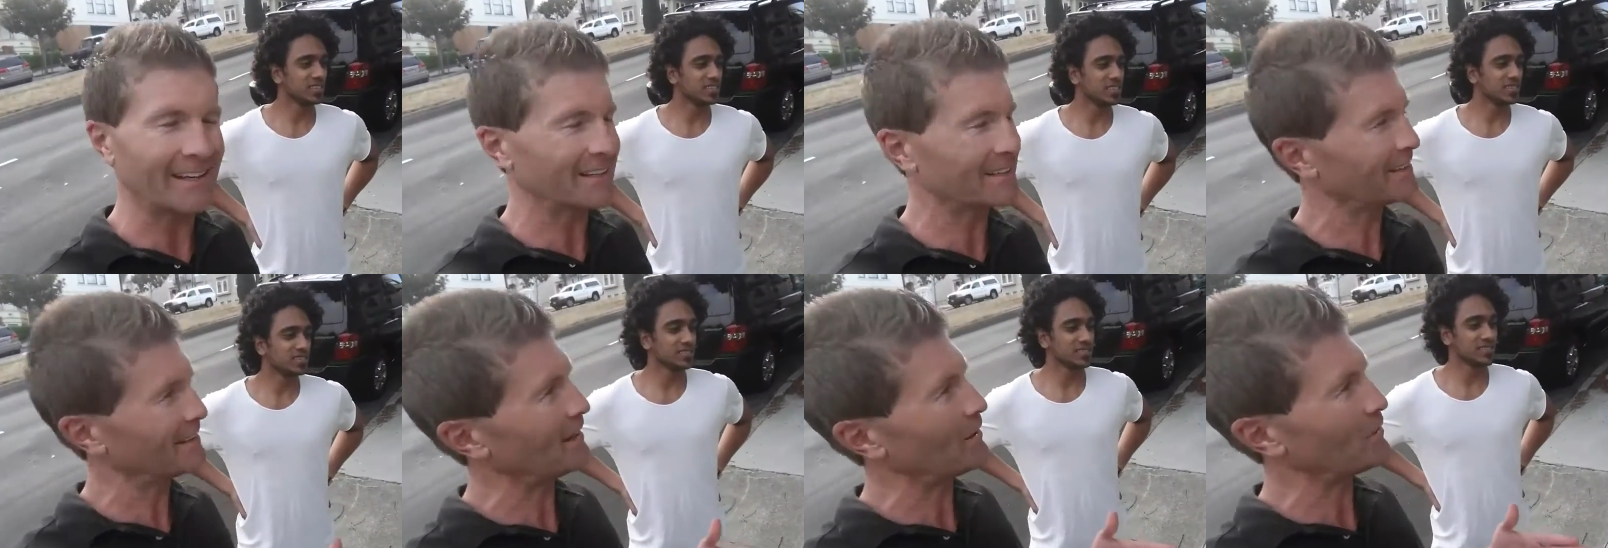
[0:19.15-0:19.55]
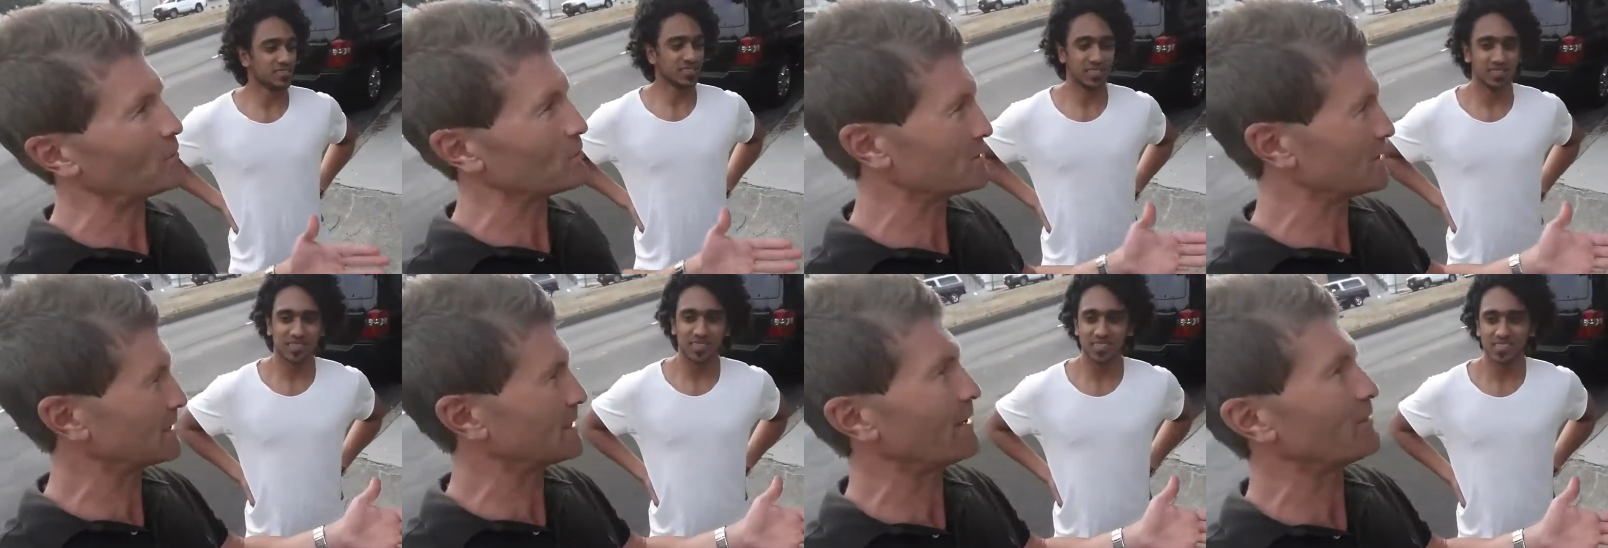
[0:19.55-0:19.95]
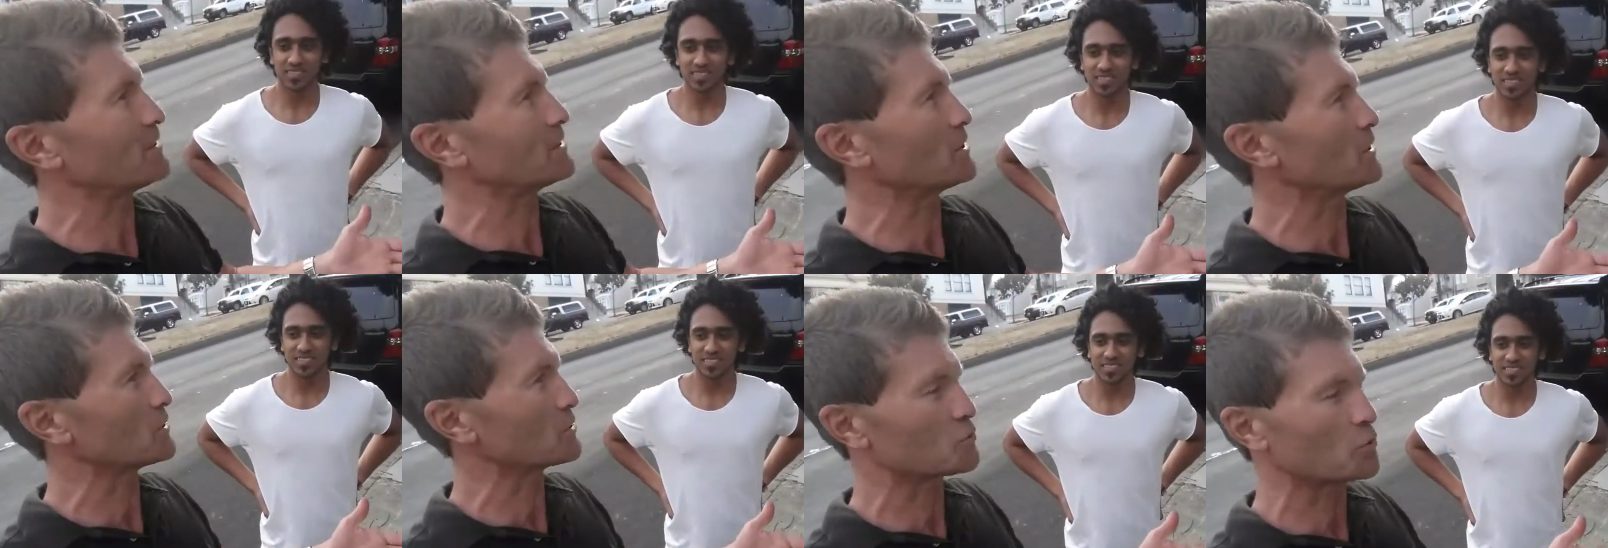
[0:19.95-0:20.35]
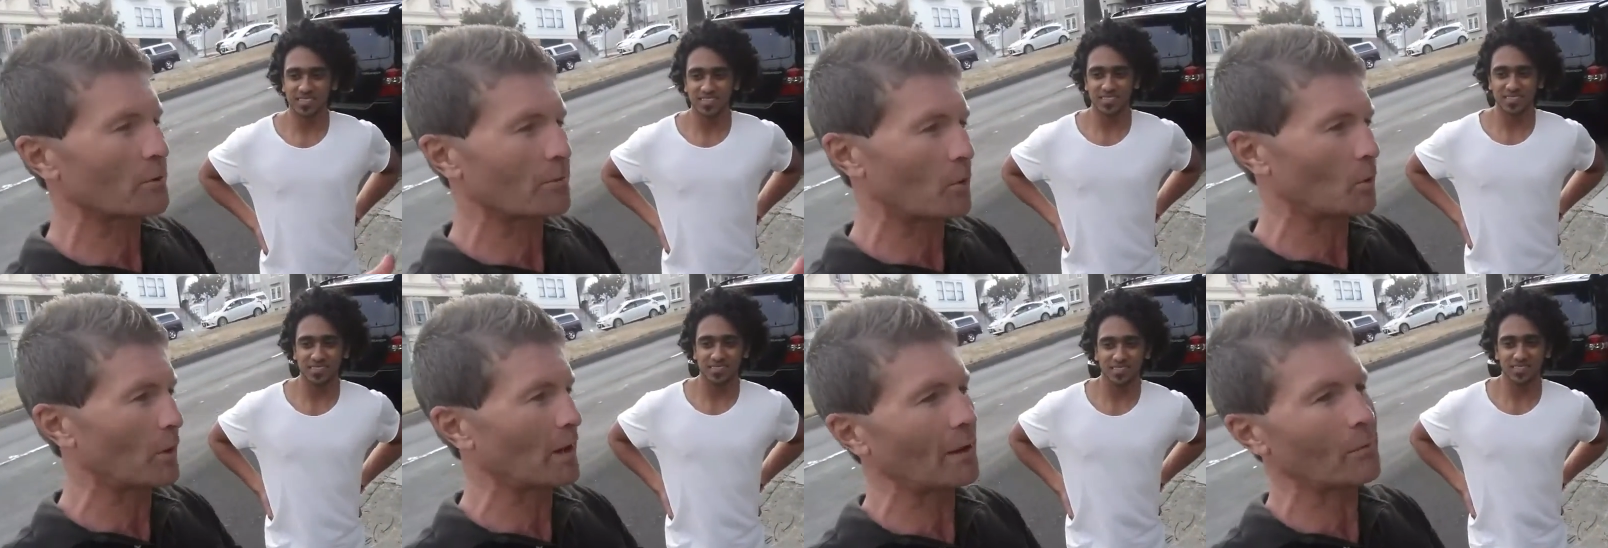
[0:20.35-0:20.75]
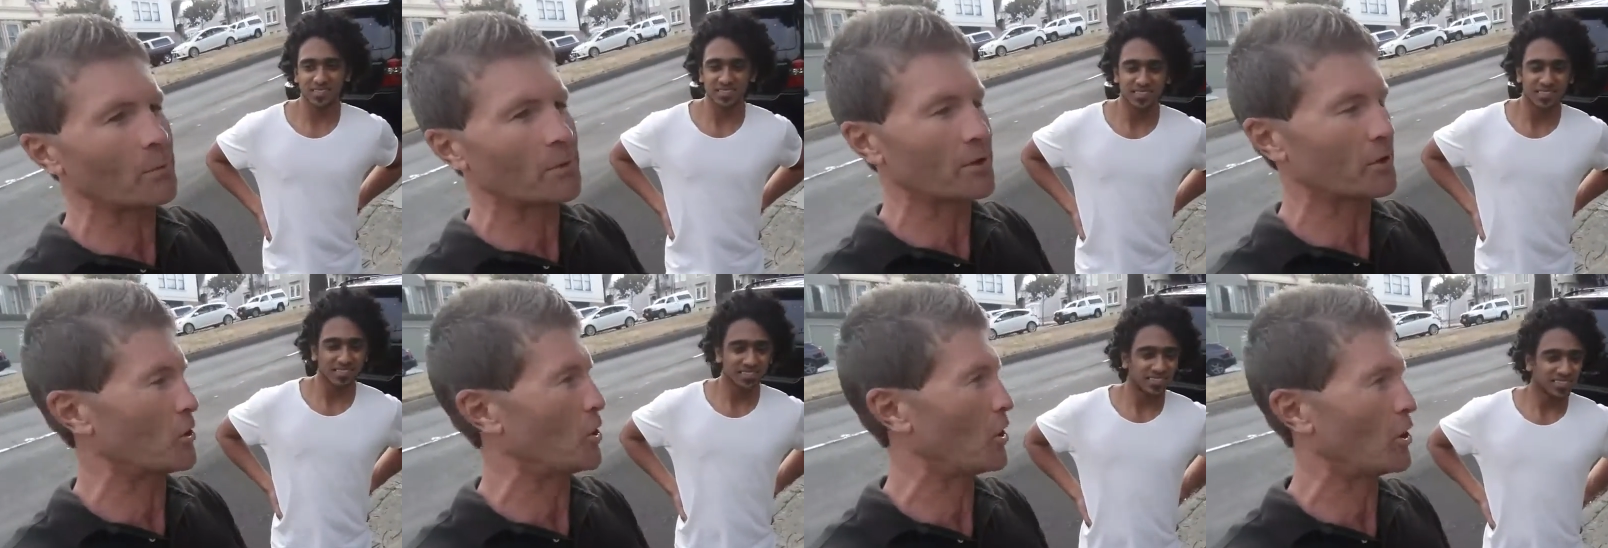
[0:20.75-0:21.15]
Speaker 1: And I always like to have you tell the story, but what
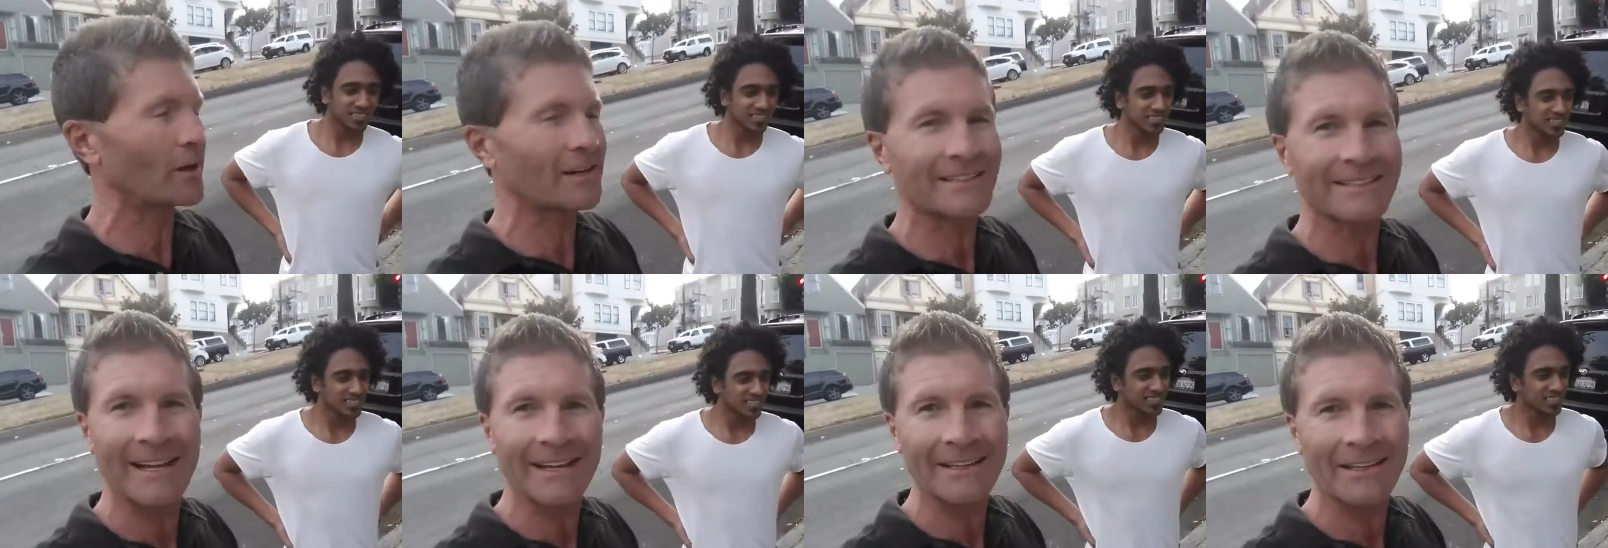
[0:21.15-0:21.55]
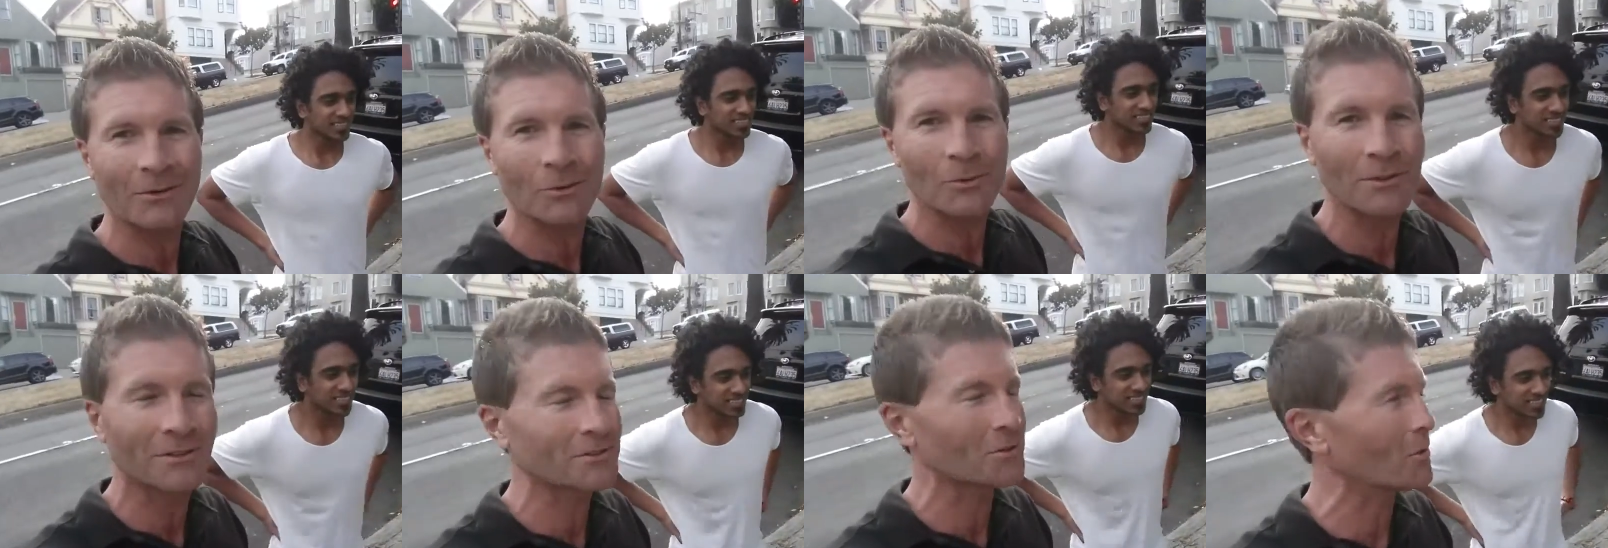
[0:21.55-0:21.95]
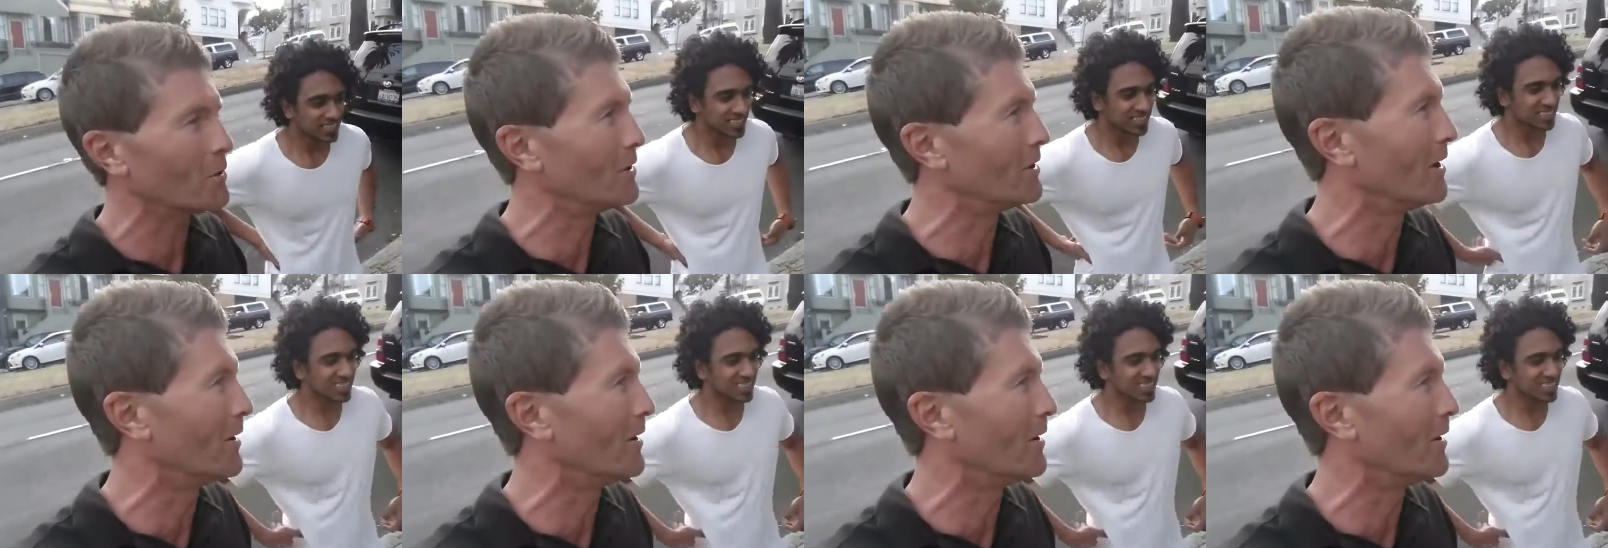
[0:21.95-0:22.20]
happened with the car exactly? What's, go-